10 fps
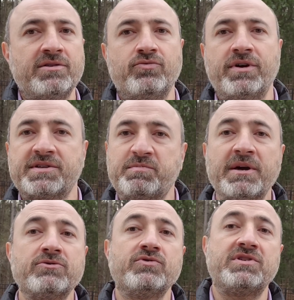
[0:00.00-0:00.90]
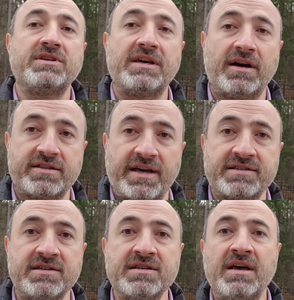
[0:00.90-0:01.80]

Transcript: and we expect to see Giga Texas